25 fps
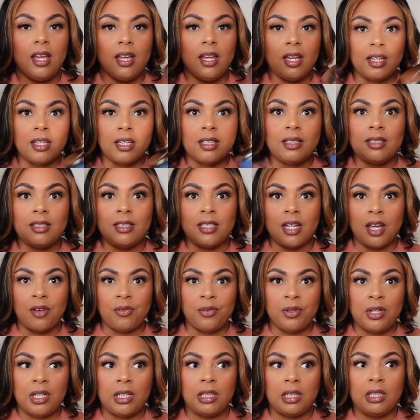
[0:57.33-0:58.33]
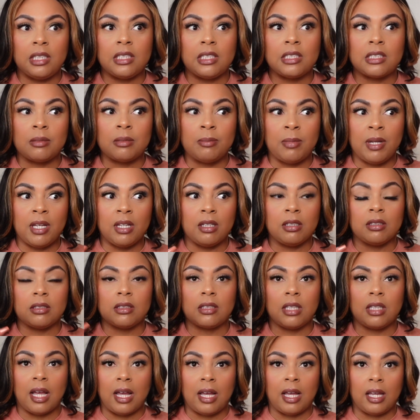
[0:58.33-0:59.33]
It definitely
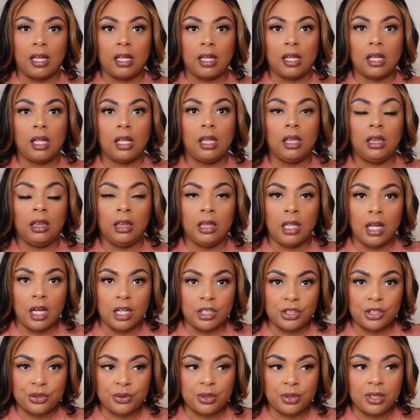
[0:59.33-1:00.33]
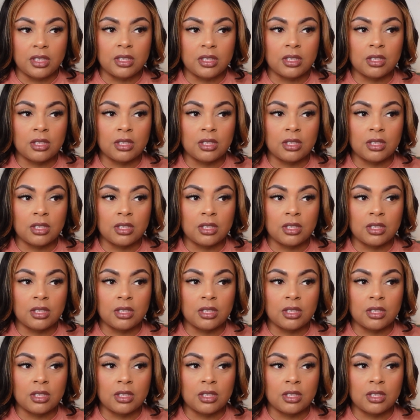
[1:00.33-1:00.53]
smells like laundry.